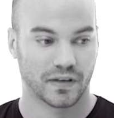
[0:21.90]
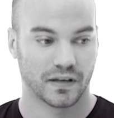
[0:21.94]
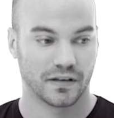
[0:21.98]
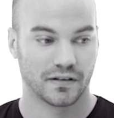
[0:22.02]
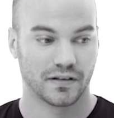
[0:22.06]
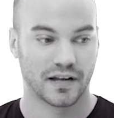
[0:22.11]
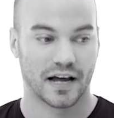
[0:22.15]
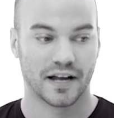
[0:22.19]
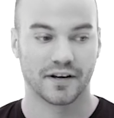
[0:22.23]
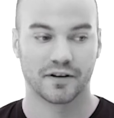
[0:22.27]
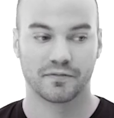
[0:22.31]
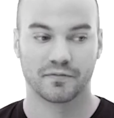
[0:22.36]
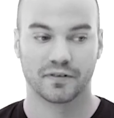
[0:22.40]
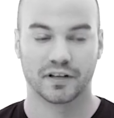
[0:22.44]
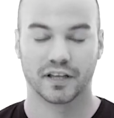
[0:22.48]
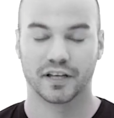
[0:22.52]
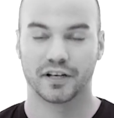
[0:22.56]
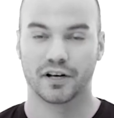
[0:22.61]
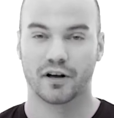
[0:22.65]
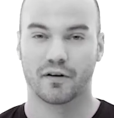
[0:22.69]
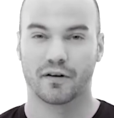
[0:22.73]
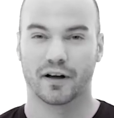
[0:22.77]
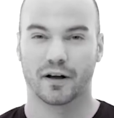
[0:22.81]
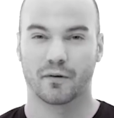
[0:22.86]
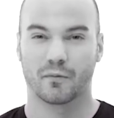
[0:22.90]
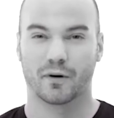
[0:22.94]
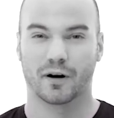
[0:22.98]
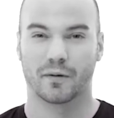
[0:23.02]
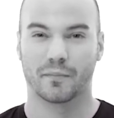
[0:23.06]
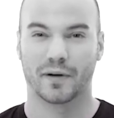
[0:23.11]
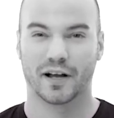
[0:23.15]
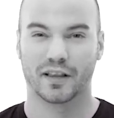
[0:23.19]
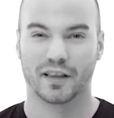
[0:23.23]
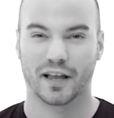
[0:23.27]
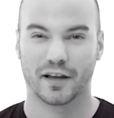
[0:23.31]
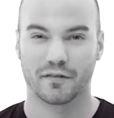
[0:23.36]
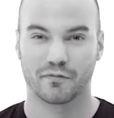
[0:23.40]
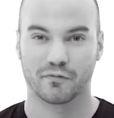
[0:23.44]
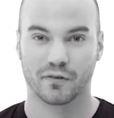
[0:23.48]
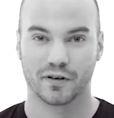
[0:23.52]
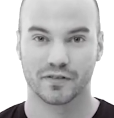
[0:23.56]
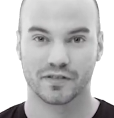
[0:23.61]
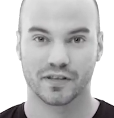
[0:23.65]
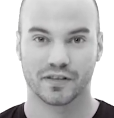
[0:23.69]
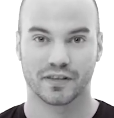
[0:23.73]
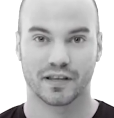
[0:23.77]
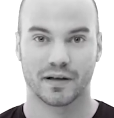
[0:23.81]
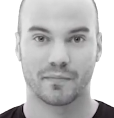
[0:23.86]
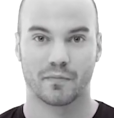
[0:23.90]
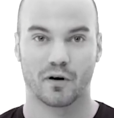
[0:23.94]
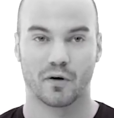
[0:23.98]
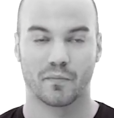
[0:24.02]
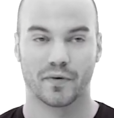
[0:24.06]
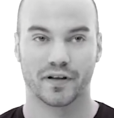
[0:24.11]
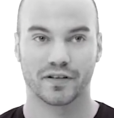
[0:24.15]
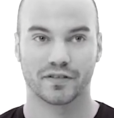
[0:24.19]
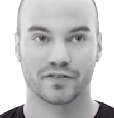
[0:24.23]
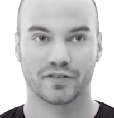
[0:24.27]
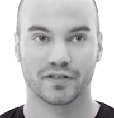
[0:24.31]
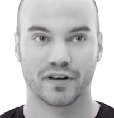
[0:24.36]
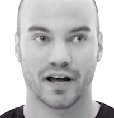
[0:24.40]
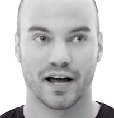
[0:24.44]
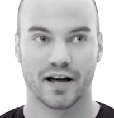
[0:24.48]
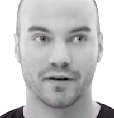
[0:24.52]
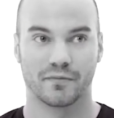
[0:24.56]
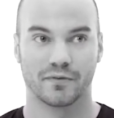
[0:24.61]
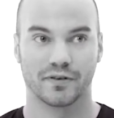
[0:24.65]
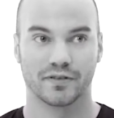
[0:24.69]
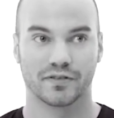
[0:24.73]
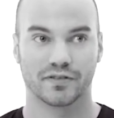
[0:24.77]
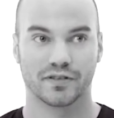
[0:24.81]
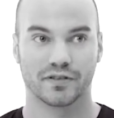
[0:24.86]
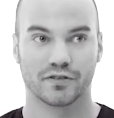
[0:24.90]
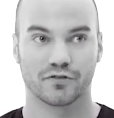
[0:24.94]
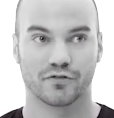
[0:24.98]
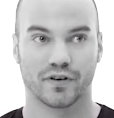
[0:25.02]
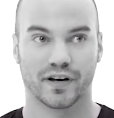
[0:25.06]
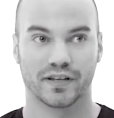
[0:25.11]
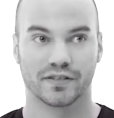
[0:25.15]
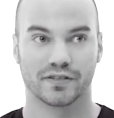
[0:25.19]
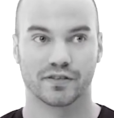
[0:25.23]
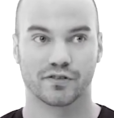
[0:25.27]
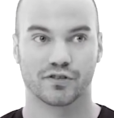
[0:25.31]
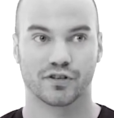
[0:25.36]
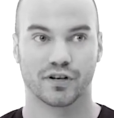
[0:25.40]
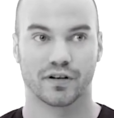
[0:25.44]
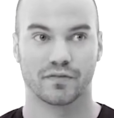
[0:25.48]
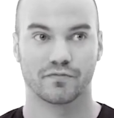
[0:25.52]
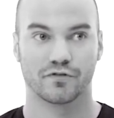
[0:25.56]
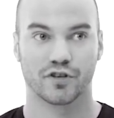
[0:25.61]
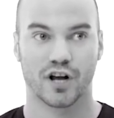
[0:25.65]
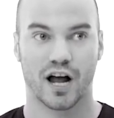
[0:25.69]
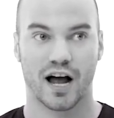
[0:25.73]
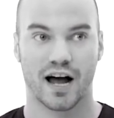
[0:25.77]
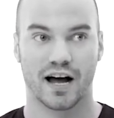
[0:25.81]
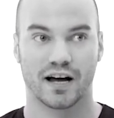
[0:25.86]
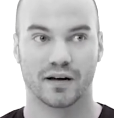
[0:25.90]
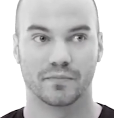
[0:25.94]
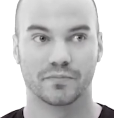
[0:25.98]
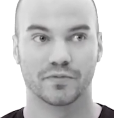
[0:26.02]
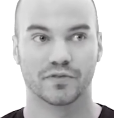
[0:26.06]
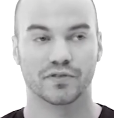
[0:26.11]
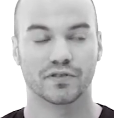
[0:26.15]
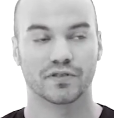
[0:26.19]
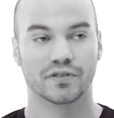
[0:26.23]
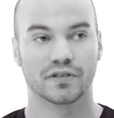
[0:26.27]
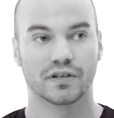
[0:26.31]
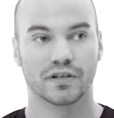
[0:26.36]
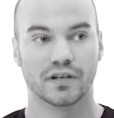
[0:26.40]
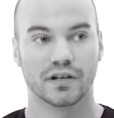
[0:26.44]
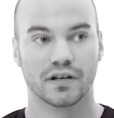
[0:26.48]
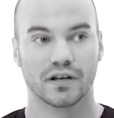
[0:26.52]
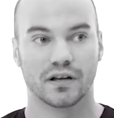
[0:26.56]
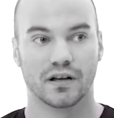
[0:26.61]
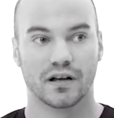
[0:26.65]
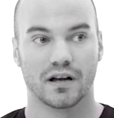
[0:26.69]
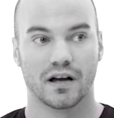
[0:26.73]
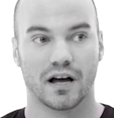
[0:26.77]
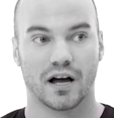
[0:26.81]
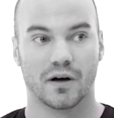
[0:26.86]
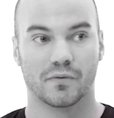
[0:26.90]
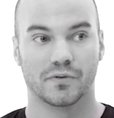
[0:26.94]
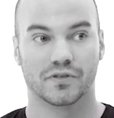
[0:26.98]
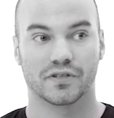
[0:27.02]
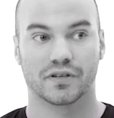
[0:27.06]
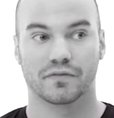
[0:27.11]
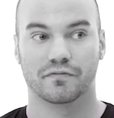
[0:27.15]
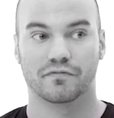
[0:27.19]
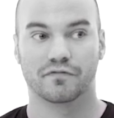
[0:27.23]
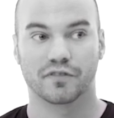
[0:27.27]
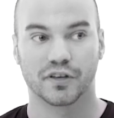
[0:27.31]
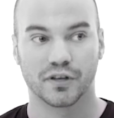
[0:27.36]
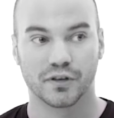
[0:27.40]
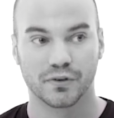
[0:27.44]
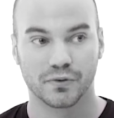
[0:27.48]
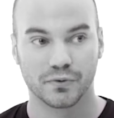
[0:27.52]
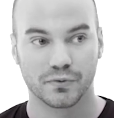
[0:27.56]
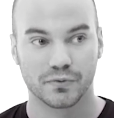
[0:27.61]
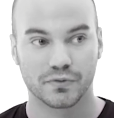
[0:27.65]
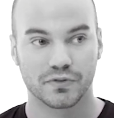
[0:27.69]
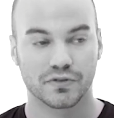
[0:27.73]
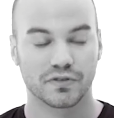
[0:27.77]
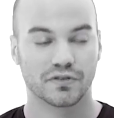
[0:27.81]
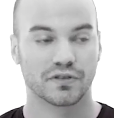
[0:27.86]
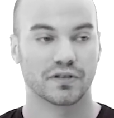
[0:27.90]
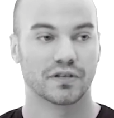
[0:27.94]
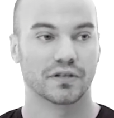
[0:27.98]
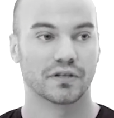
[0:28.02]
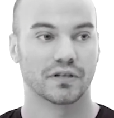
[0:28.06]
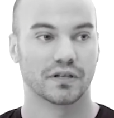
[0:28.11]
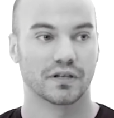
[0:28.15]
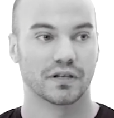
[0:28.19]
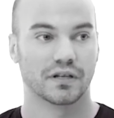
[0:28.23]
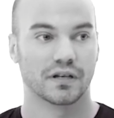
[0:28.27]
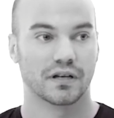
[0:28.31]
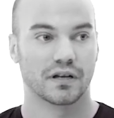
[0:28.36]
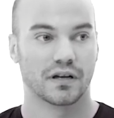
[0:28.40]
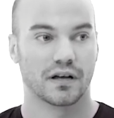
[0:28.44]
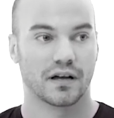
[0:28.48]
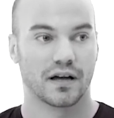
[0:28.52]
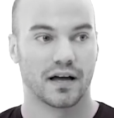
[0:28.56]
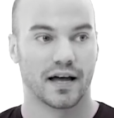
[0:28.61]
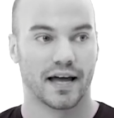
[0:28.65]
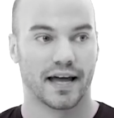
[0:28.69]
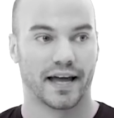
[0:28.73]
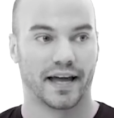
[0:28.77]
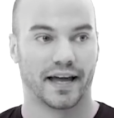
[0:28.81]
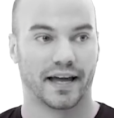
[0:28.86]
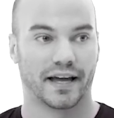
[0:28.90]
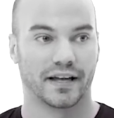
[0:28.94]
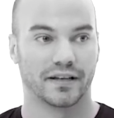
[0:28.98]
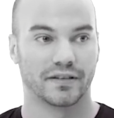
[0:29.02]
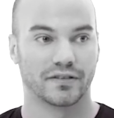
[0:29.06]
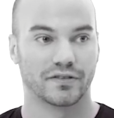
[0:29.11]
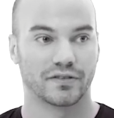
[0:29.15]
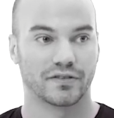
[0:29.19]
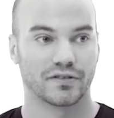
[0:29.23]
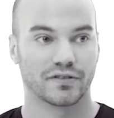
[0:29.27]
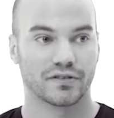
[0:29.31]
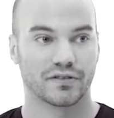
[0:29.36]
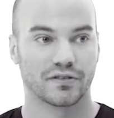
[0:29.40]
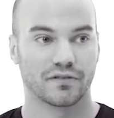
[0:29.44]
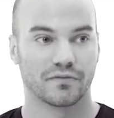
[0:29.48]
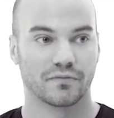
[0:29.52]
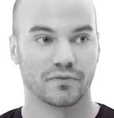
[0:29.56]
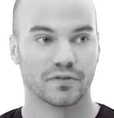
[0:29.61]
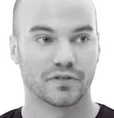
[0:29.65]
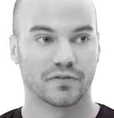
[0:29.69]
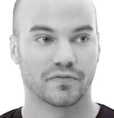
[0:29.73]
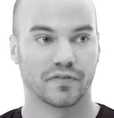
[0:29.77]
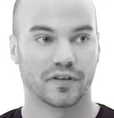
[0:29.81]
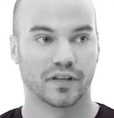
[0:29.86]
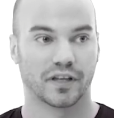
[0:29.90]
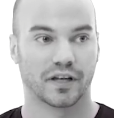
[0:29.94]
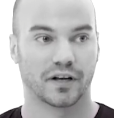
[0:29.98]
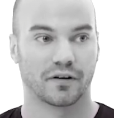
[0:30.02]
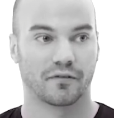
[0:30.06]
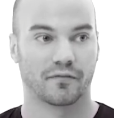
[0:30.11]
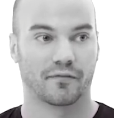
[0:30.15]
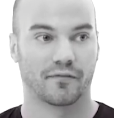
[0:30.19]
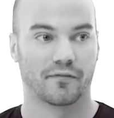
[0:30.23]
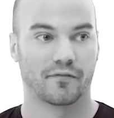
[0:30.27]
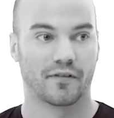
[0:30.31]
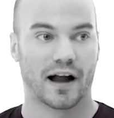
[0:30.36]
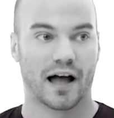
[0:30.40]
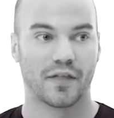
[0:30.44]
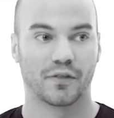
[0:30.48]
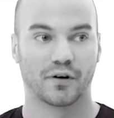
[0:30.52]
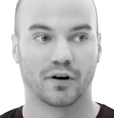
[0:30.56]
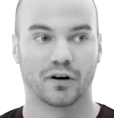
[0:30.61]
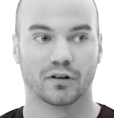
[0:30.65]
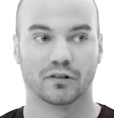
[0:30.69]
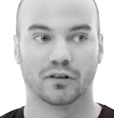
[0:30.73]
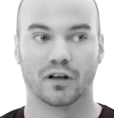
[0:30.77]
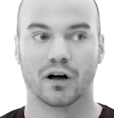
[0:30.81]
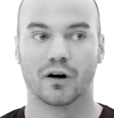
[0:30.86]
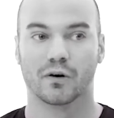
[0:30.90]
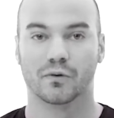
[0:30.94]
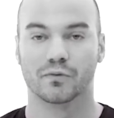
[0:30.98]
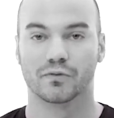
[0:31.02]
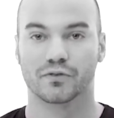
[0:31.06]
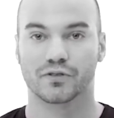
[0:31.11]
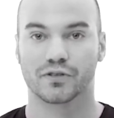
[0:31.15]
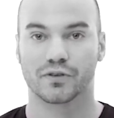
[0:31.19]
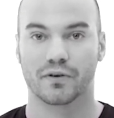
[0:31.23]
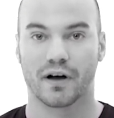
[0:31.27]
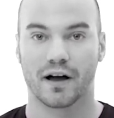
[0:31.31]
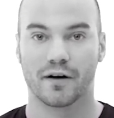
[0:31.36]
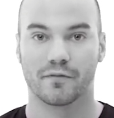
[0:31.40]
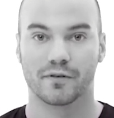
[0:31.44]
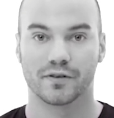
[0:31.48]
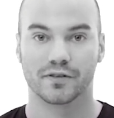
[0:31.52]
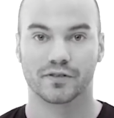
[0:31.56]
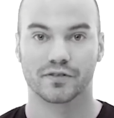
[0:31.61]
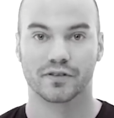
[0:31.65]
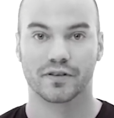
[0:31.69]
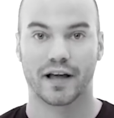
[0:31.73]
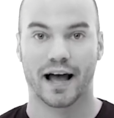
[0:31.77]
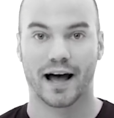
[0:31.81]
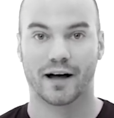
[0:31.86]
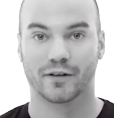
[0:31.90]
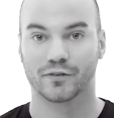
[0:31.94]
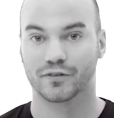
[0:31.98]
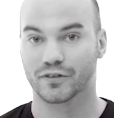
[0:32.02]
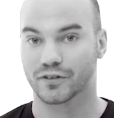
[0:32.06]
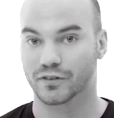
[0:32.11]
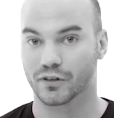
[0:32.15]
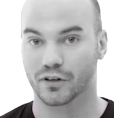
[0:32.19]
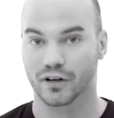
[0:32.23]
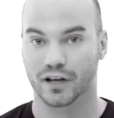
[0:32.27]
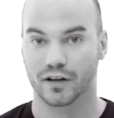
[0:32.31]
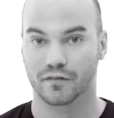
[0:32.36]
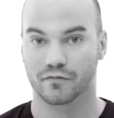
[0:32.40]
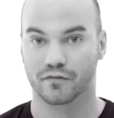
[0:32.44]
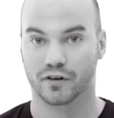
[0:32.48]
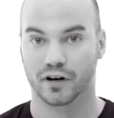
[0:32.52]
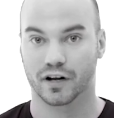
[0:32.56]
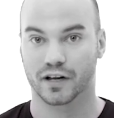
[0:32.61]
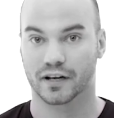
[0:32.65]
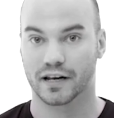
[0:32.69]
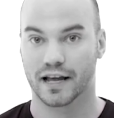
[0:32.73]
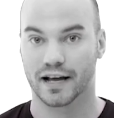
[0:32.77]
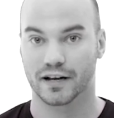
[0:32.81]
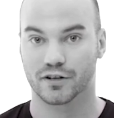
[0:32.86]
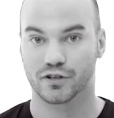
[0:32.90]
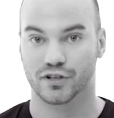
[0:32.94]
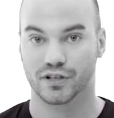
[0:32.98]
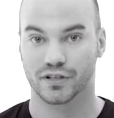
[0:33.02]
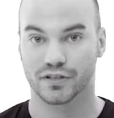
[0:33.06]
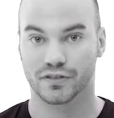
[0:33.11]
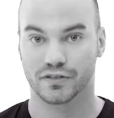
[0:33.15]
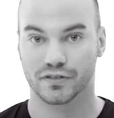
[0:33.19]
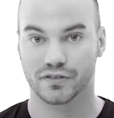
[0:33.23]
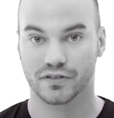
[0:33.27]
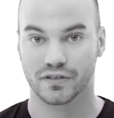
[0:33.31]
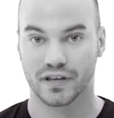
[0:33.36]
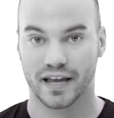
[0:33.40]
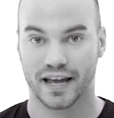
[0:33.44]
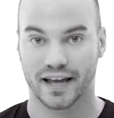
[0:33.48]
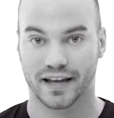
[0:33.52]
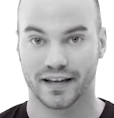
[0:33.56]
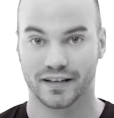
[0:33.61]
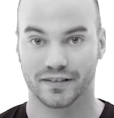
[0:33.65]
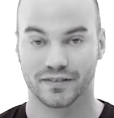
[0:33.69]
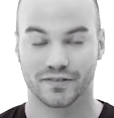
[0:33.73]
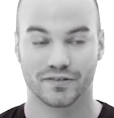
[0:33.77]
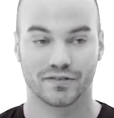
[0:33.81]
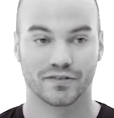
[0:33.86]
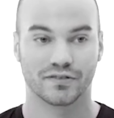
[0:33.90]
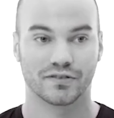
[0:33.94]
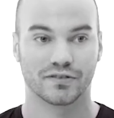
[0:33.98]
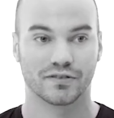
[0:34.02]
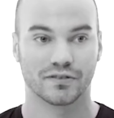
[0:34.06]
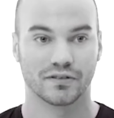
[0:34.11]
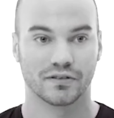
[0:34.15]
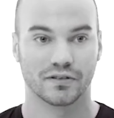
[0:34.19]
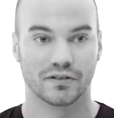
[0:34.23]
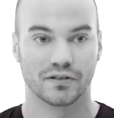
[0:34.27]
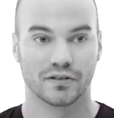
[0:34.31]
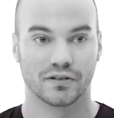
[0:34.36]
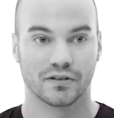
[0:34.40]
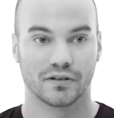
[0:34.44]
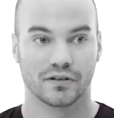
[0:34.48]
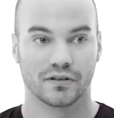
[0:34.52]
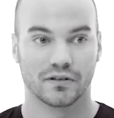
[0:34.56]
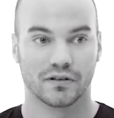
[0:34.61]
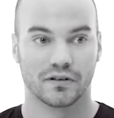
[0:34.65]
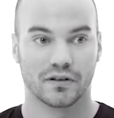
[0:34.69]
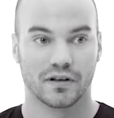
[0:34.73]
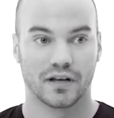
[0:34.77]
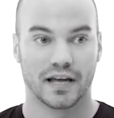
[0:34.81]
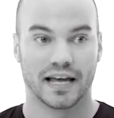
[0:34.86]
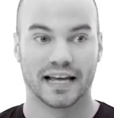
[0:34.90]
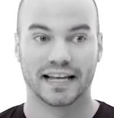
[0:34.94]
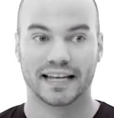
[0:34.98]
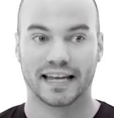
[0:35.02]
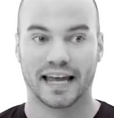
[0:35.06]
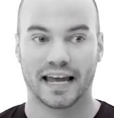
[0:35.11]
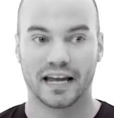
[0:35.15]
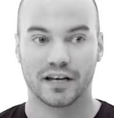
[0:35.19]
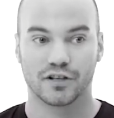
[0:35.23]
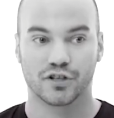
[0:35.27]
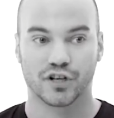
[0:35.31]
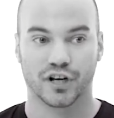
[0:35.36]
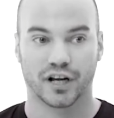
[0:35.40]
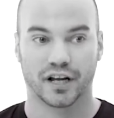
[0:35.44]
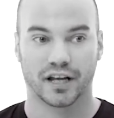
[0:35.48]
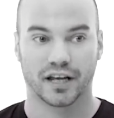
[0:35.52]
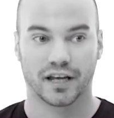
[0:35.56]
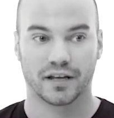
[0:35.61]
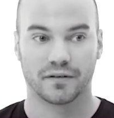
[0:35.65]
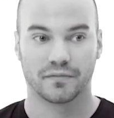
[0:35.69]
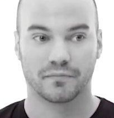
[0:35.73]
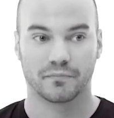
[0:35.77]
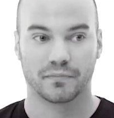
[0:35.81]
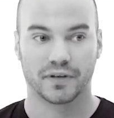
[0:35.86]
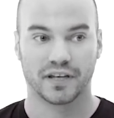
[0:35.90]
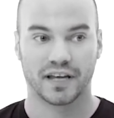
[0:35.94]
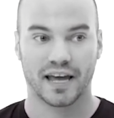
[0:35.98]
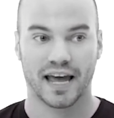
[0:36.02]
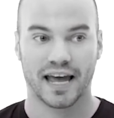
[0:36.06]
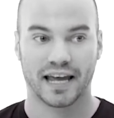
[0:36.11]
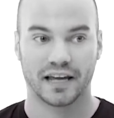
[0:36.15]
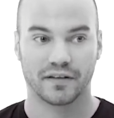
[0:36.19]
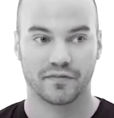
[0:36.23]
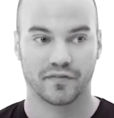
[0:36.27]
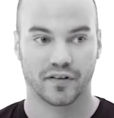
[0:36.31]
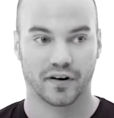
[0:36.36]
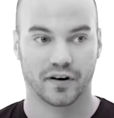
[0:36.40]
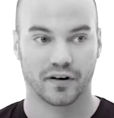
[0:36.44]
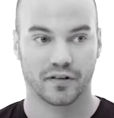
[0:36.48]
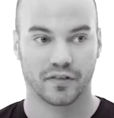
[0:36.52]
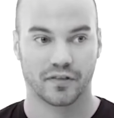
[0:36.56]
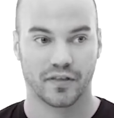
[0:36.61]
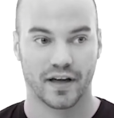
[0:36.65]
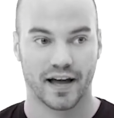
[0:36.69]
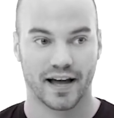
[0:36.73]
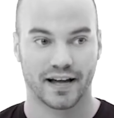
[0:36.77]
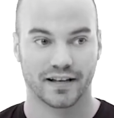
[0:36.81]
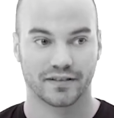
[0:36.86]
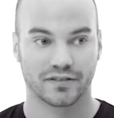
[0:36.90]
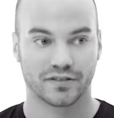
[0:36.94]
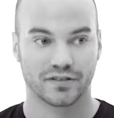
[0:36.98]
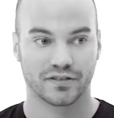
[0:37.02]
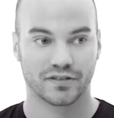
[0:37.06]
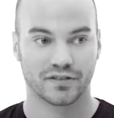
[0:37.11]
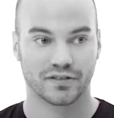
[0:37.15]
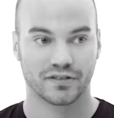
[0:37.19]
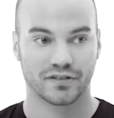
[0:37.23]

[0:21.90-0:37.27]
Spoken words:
Not really knowing where my life was at that moment. I was in transition of jobs. I was confused and was feeling rather alone, so I was out there looking for connections and engaging in behavior that